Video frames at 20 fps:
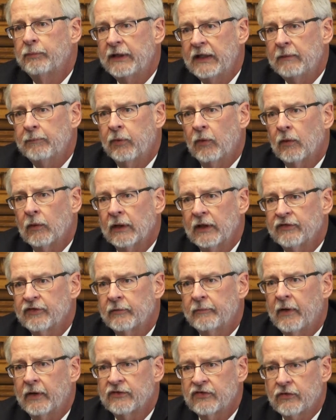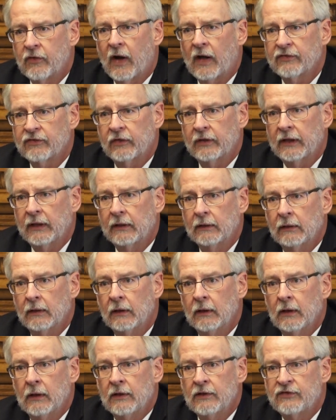people is a monstrosity.
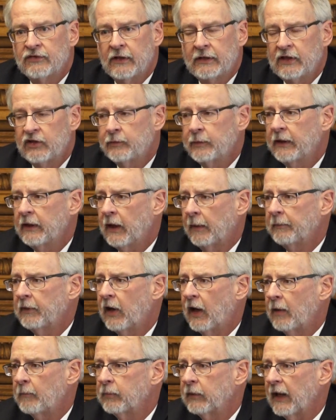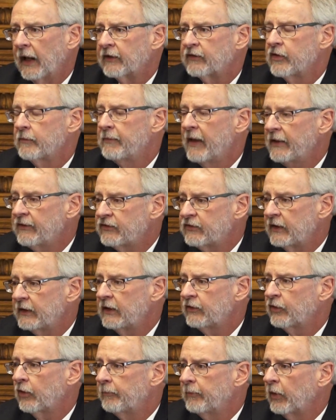Cities become complex. The best
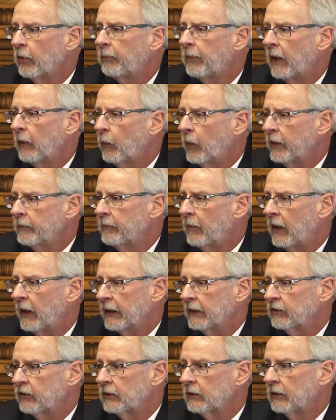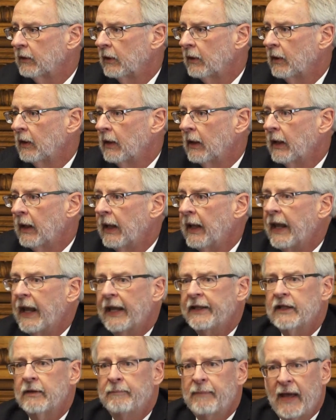cities are built by one mind.
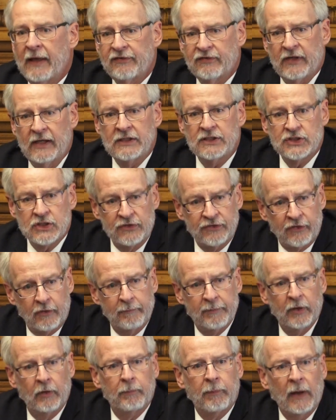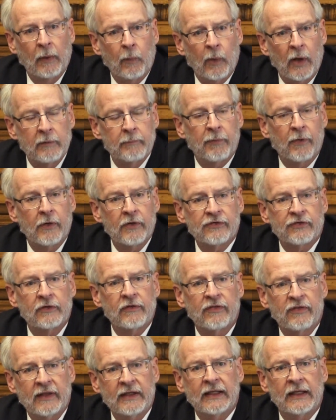And the best engines are built by one person
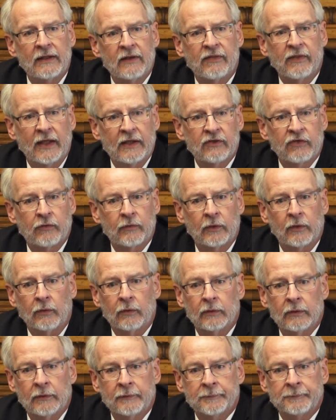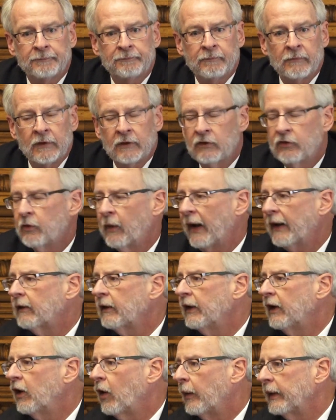thinking things through,
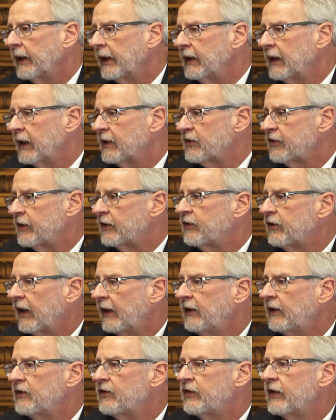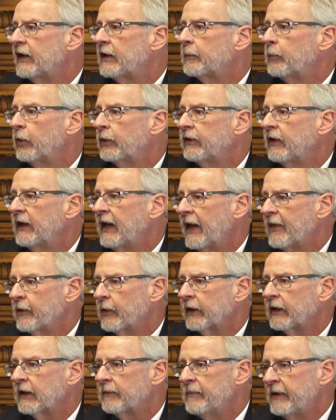directly going against the tendency to put together
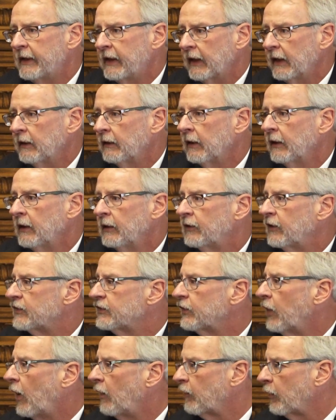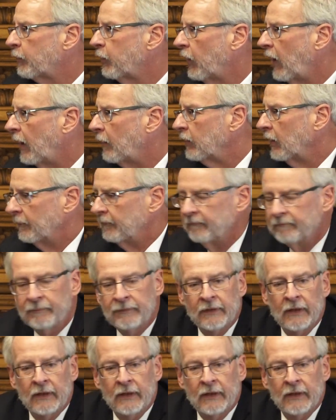a committee to solve a problem.